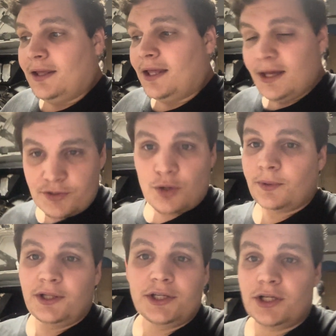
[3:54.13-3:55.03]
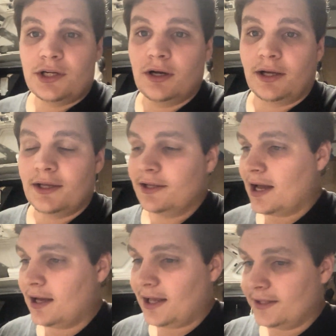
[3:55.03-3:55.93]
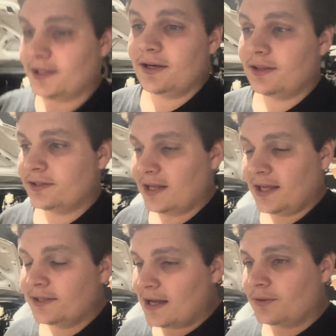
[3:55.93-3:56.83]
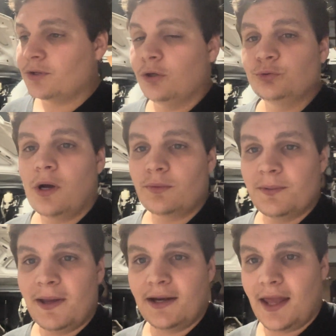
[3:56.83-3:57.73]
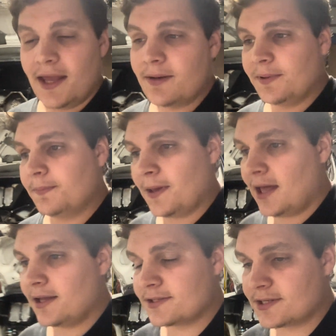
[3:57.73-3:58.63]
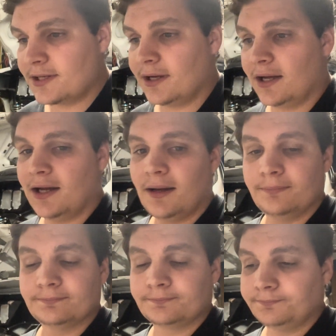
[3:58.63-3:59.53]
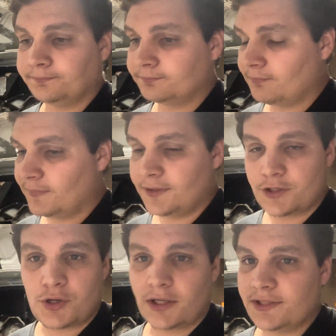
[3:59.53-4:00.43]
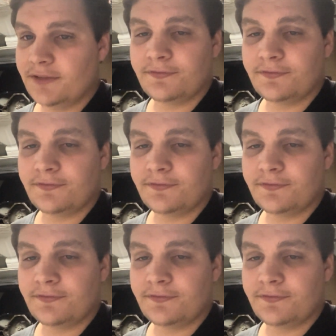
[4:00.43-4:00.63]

it was a really good hook. At the end of the day, down in Coldwater, we made an A to B pass. The truck did